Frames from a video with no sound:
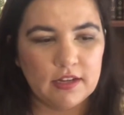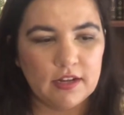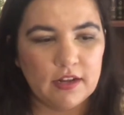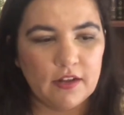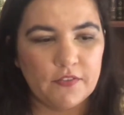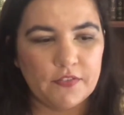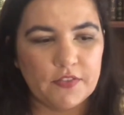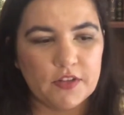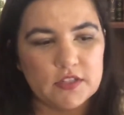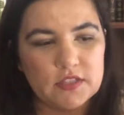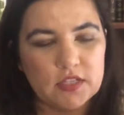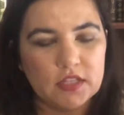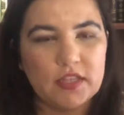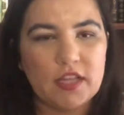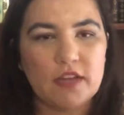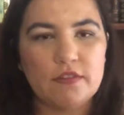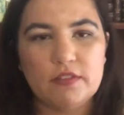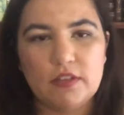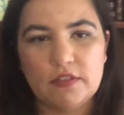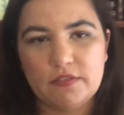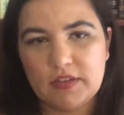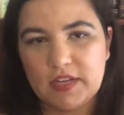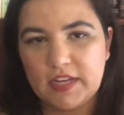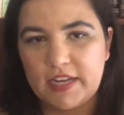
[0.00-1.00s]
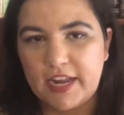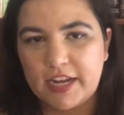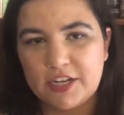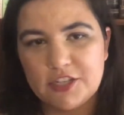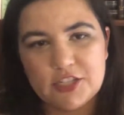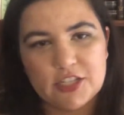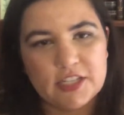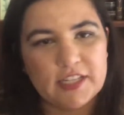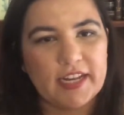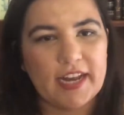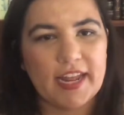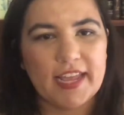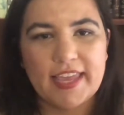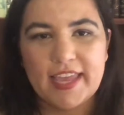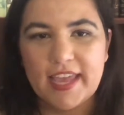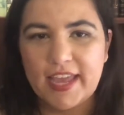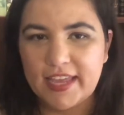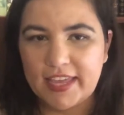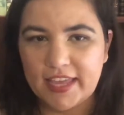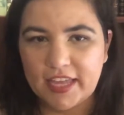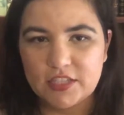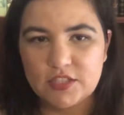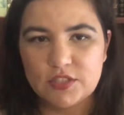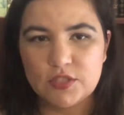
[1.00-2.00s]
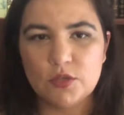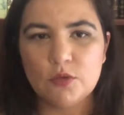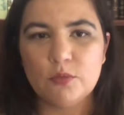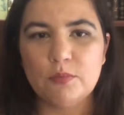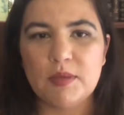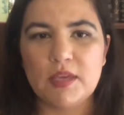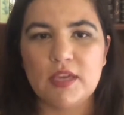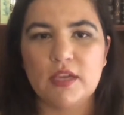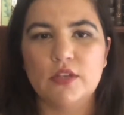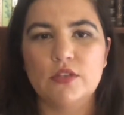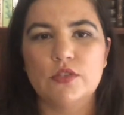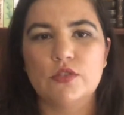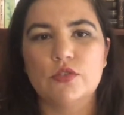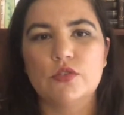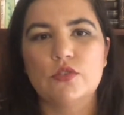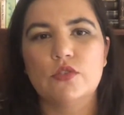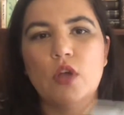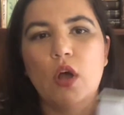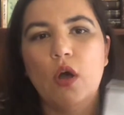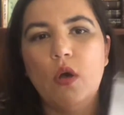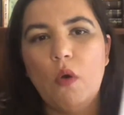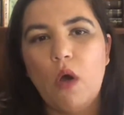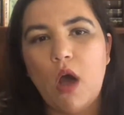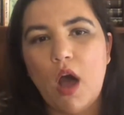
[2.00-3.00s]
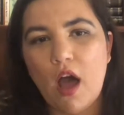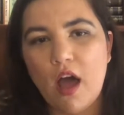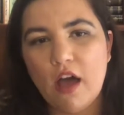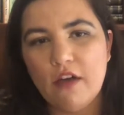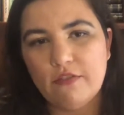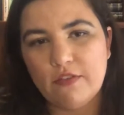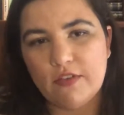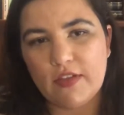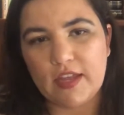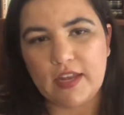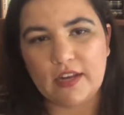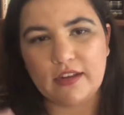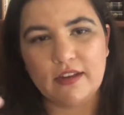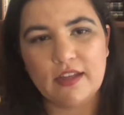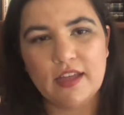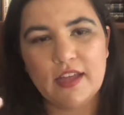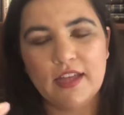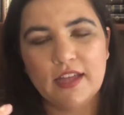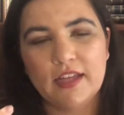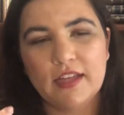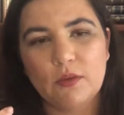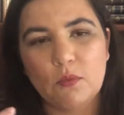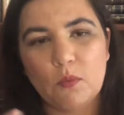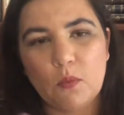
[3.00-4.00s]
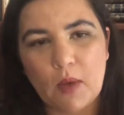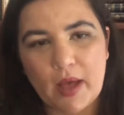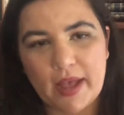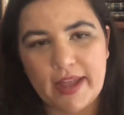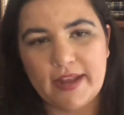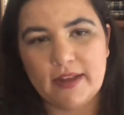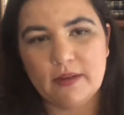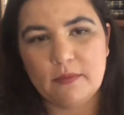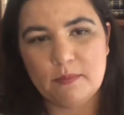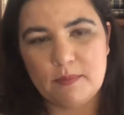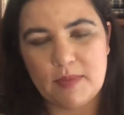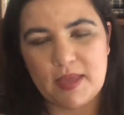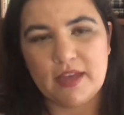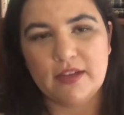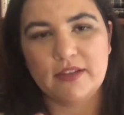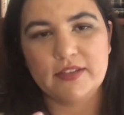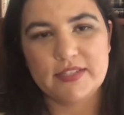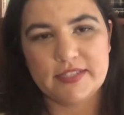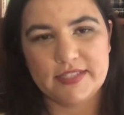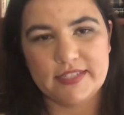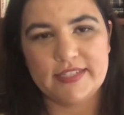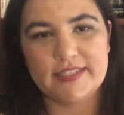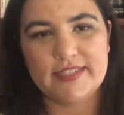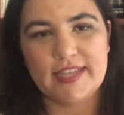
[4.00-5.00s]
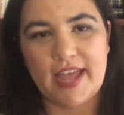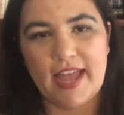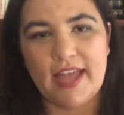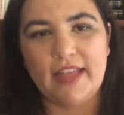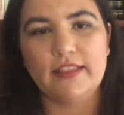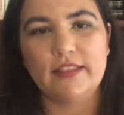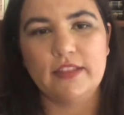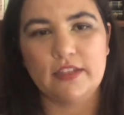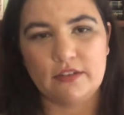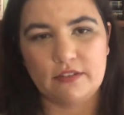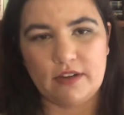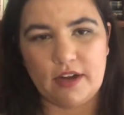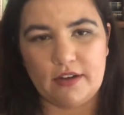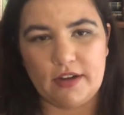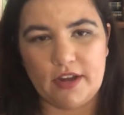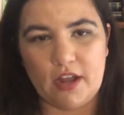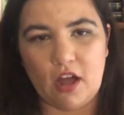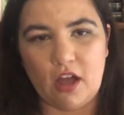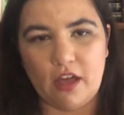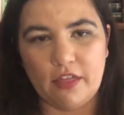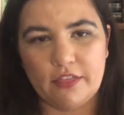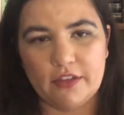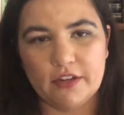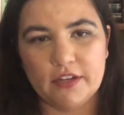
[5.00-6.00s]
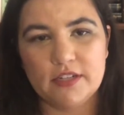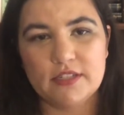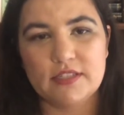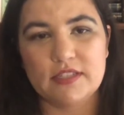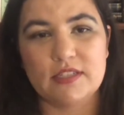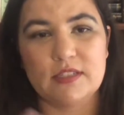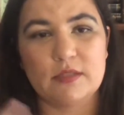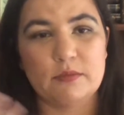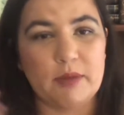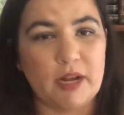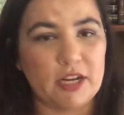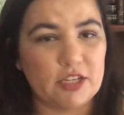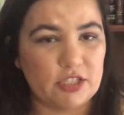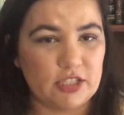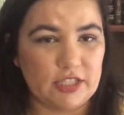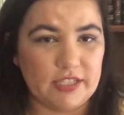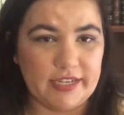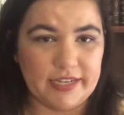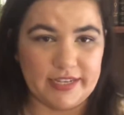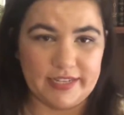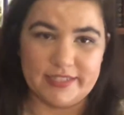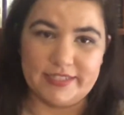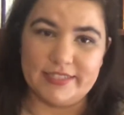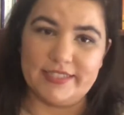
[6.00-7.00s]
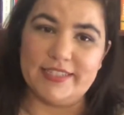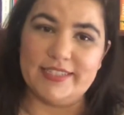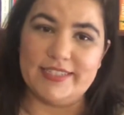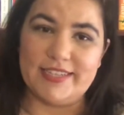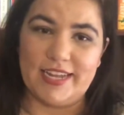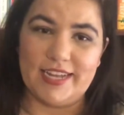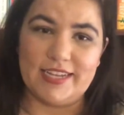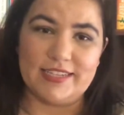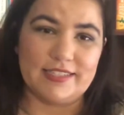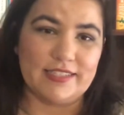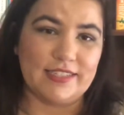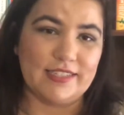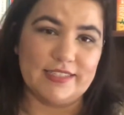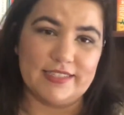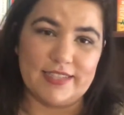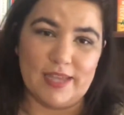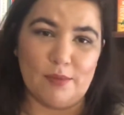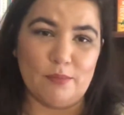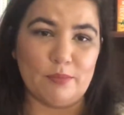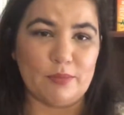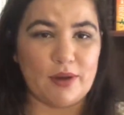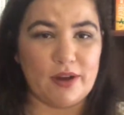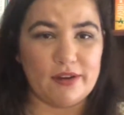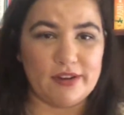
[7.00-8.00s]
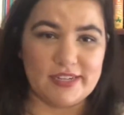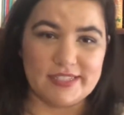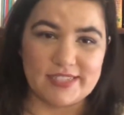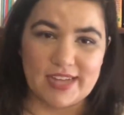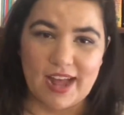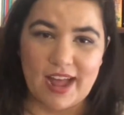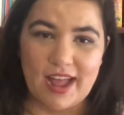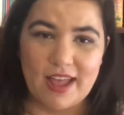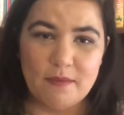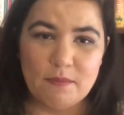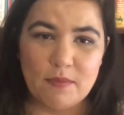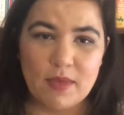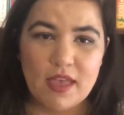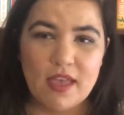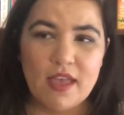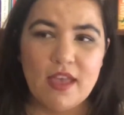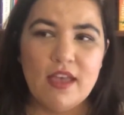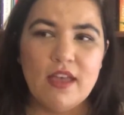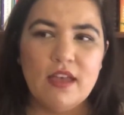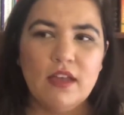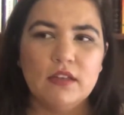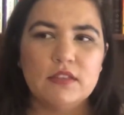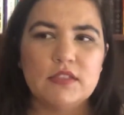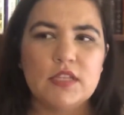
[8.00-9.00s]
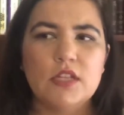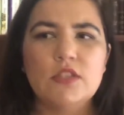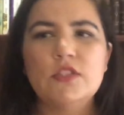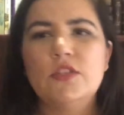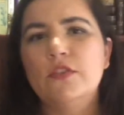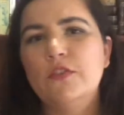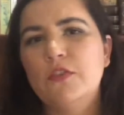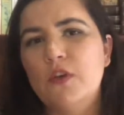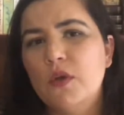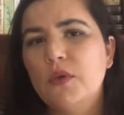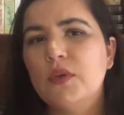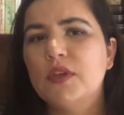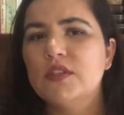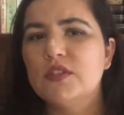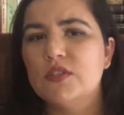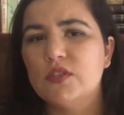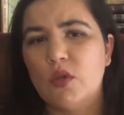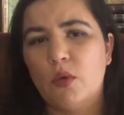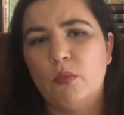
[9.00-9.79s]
there's a level of connection that I can't get to because so often white male cishet literary authors, especially in today's contemporary time, tend to focus so